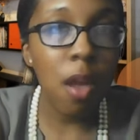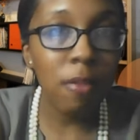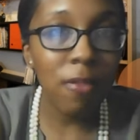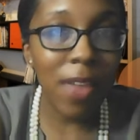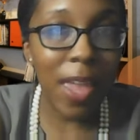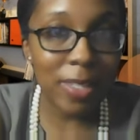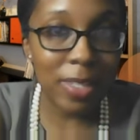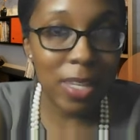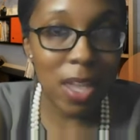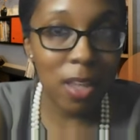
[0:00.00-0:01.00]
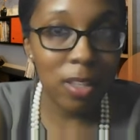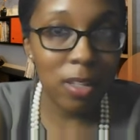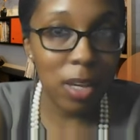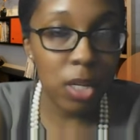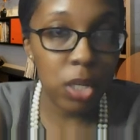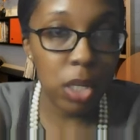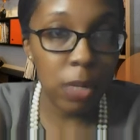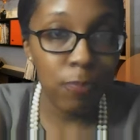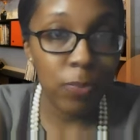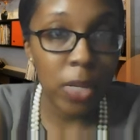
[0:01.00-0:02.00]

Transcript: of asset allocation